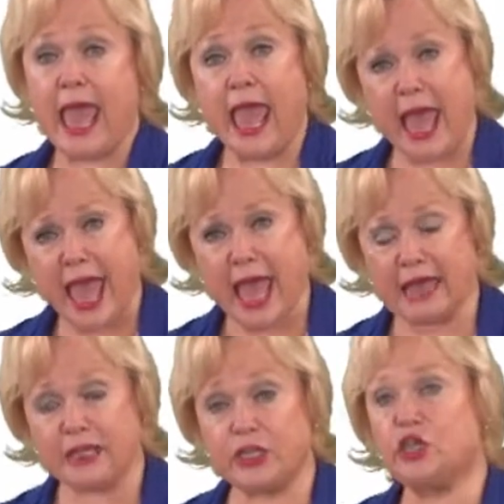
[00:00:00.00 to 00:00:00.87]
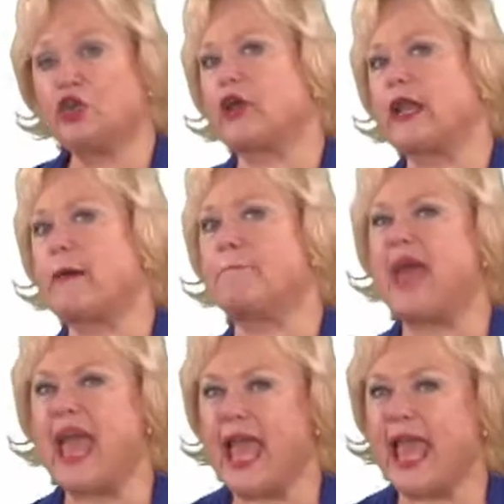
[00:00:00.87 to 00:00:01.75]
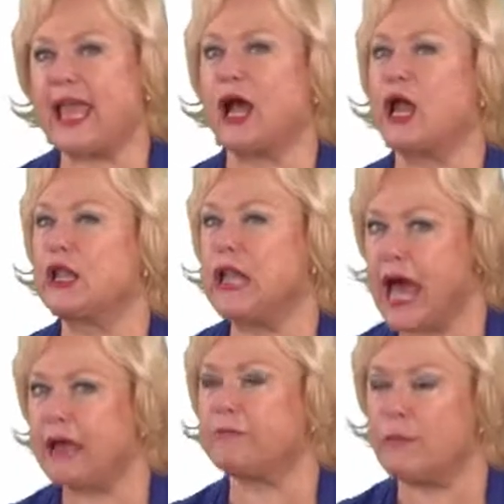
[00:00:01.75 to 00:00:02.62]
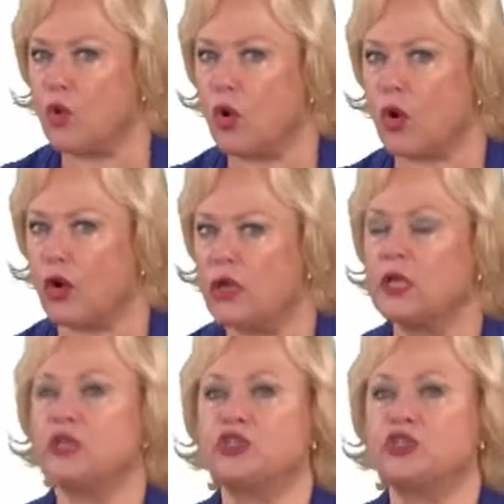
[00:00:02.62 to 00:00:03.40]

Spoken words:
and you're going to pay a lot more